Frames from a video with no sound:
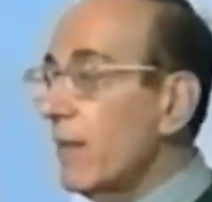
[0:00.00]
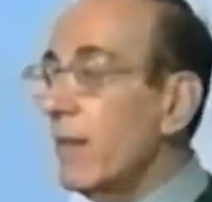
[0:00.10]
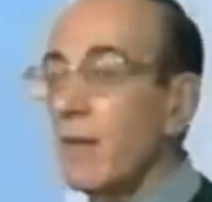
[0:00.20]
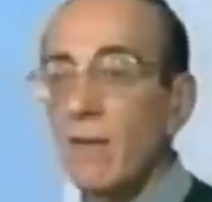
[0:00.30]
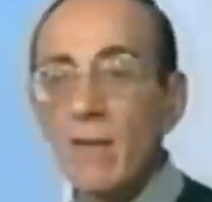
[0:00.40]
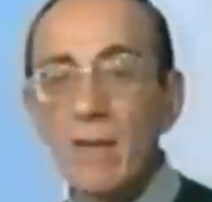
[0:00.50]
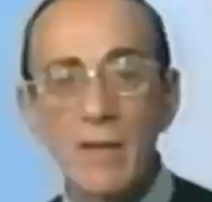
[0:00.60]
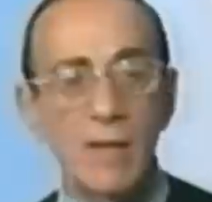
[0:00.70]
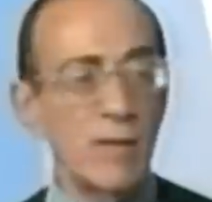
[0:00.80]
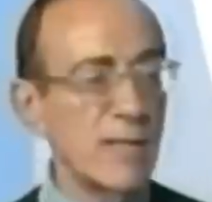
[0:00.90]
The, the,
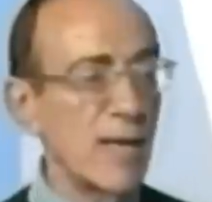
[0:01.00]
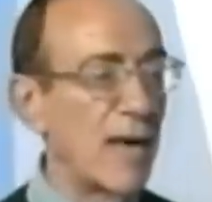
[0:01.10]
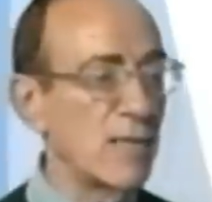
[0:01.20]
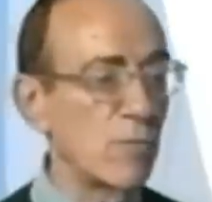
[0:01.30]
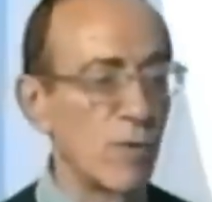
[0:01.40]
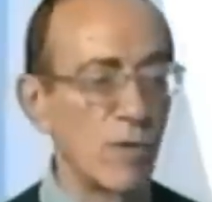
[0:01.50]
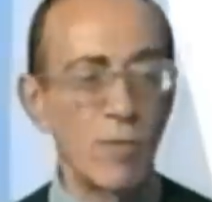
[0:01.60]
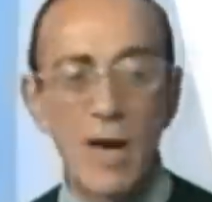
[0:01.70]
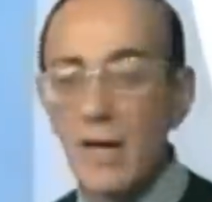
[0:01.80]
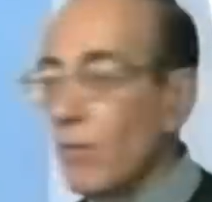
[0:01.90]
the sizes weren't right.